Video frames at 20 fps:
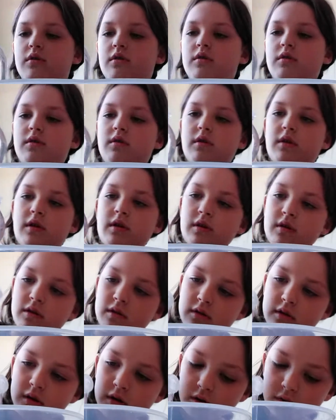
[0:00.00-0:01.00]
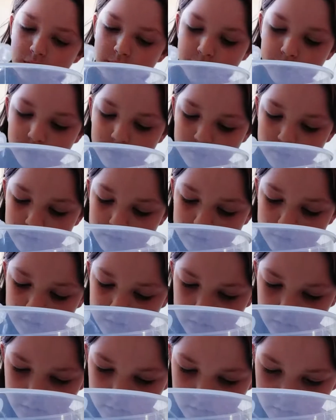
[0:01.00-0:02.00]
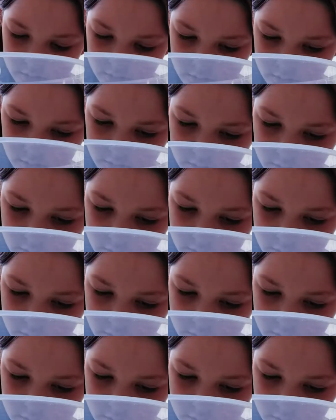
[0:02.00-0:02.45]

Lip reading: Like a little bit. It